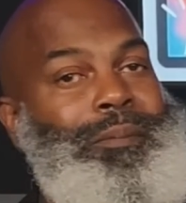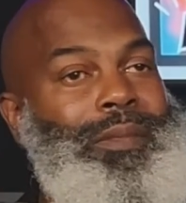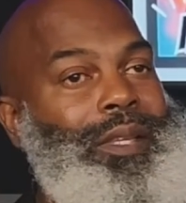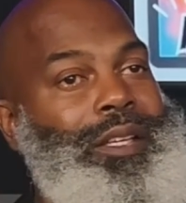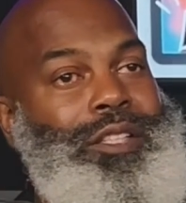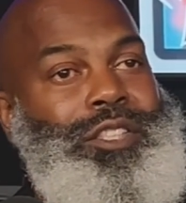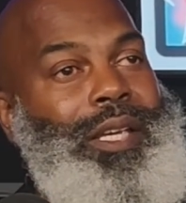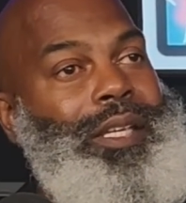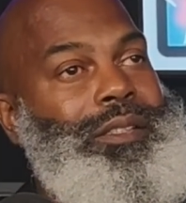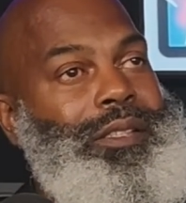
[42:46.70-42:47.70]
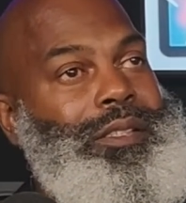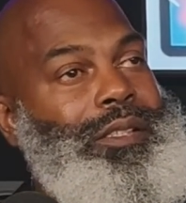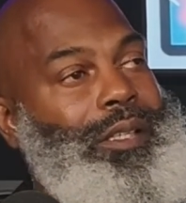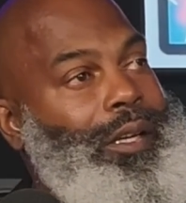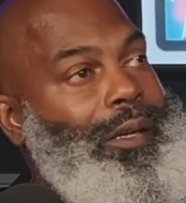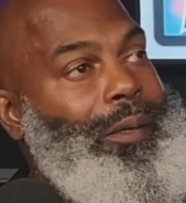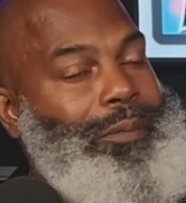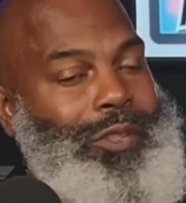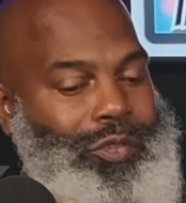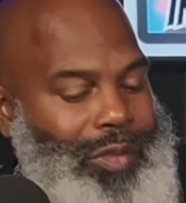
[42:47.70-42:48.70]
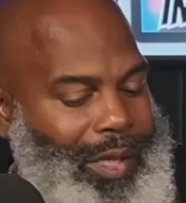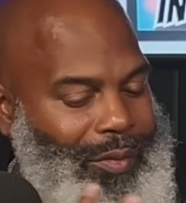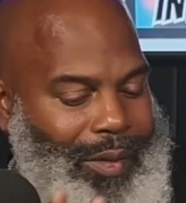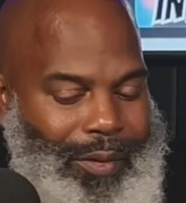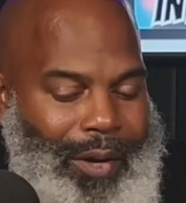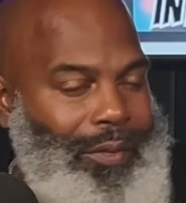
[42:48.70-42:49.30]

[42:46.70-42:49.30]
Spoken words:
to change this the trajectory of